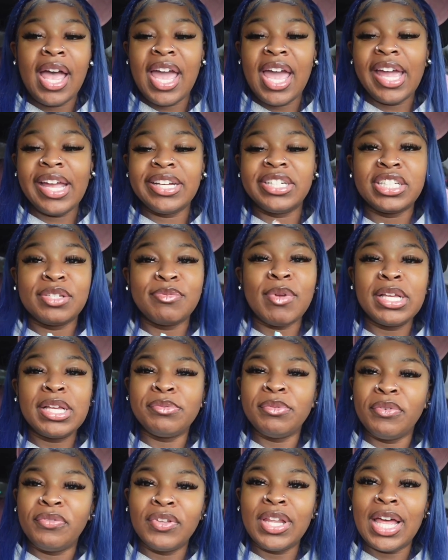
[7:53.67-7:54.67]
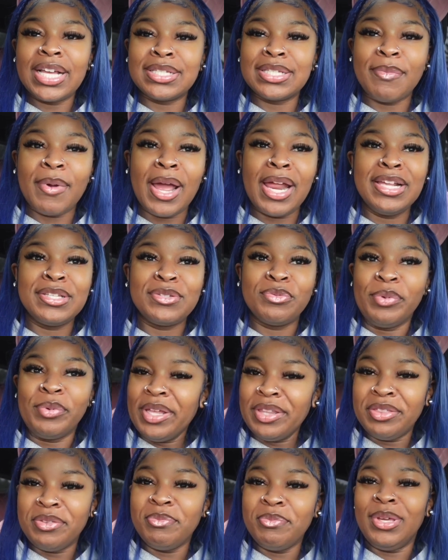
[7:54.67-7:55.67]
It just makes me feel like somebody's
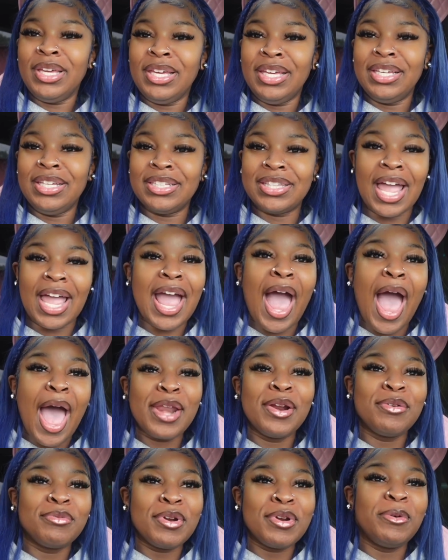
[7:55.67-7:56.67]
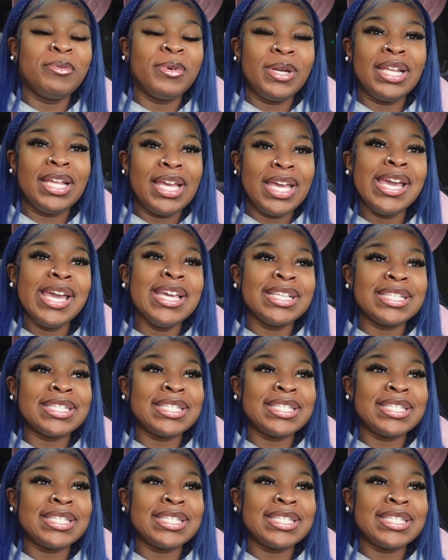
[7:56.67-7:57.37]
with me. Like, I don't know what it is